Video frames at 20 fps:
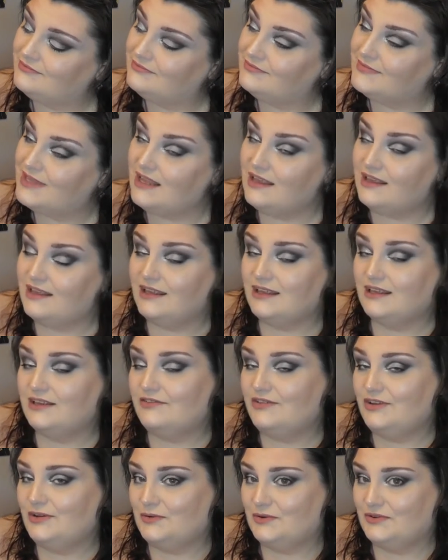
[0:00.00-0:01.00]
if
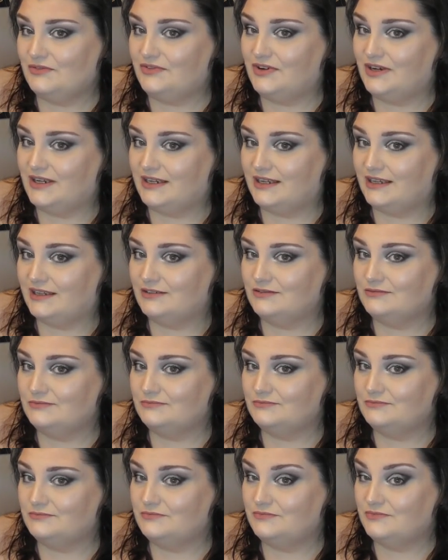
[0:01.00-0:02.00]
you want to find out
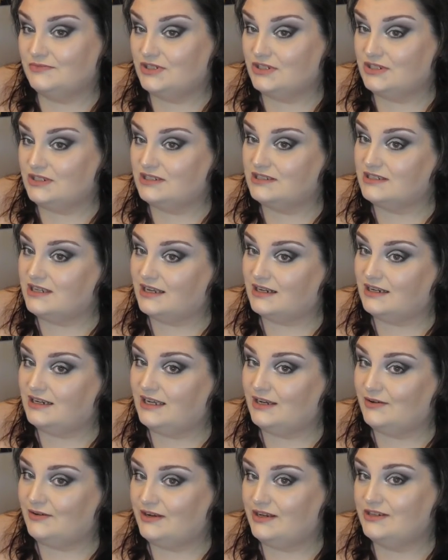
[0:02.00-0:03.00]
just exactly
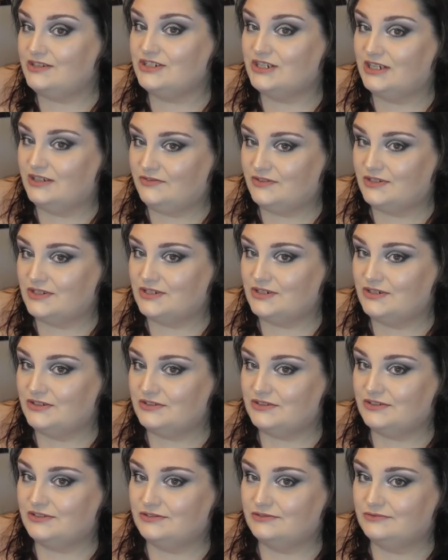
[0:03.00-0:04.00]
how I achieved this look,